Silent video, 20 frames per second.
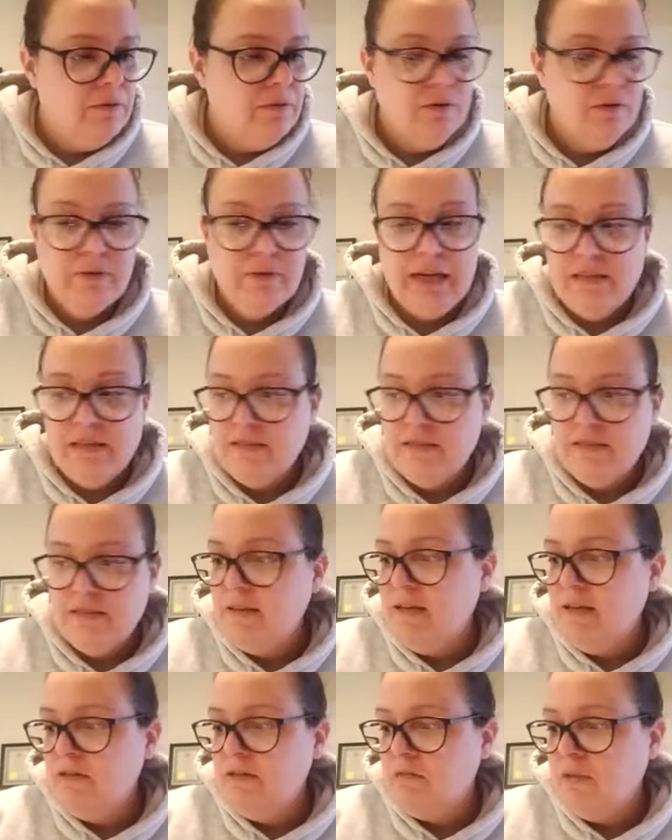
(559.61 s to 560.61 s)
the rest of
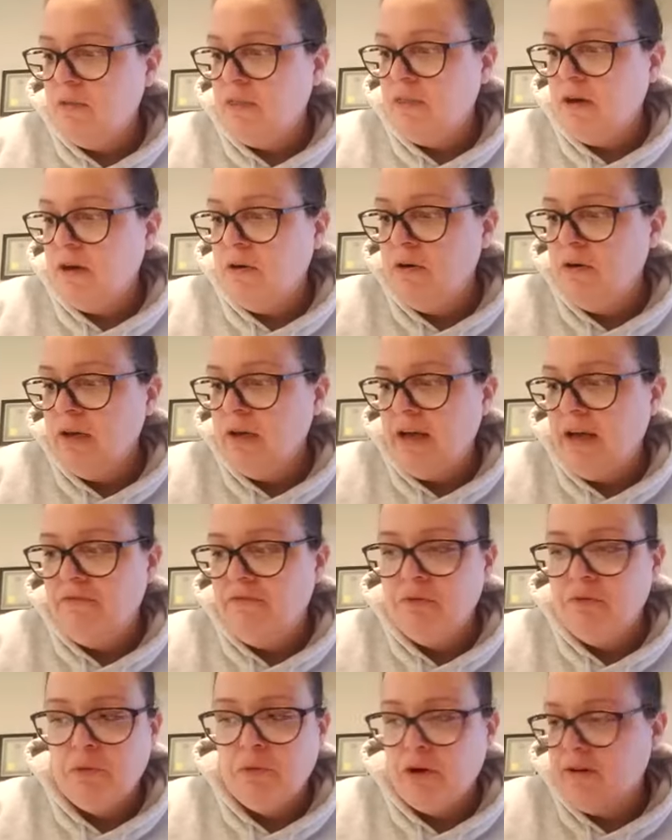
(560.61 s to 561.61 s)
these without
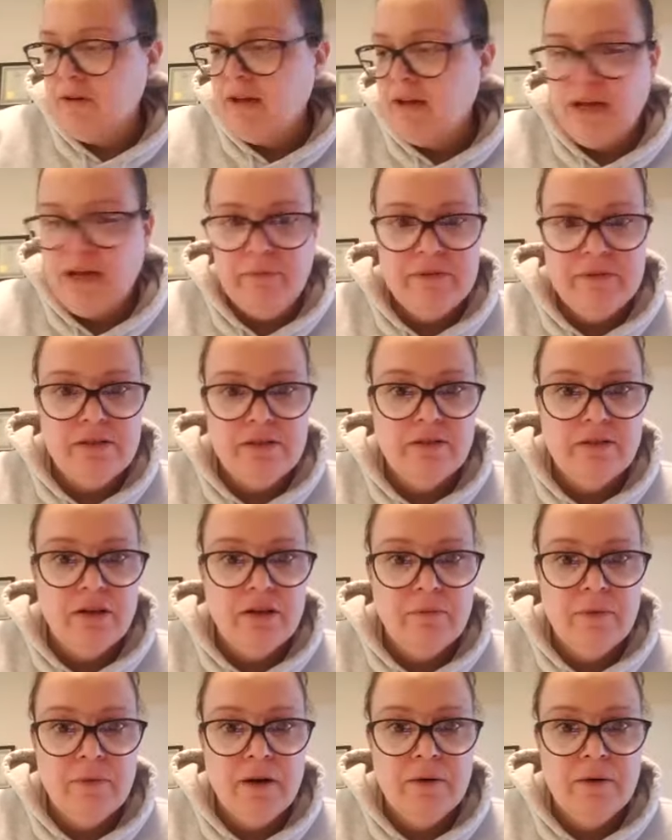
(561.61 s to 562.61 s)
having more time to look
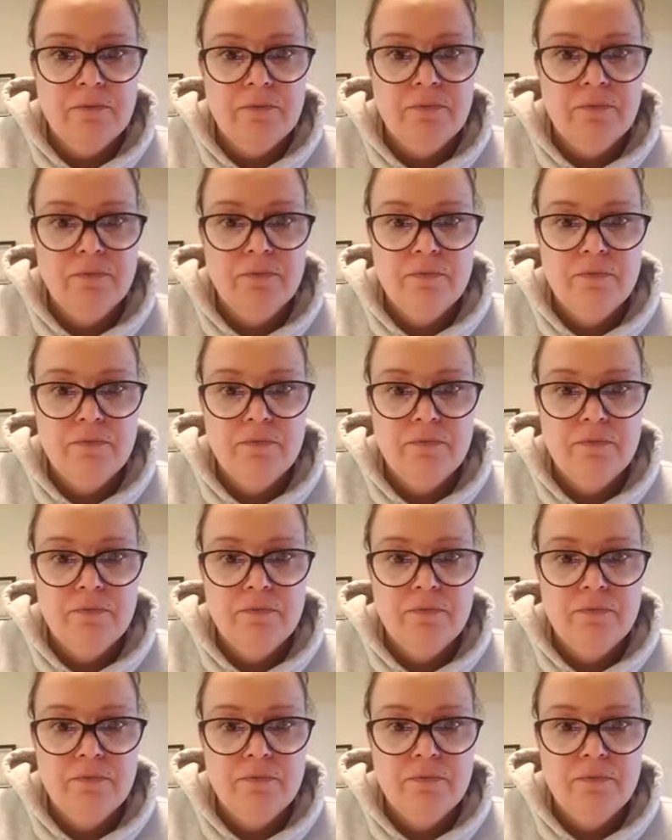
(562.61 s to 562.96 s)
them up.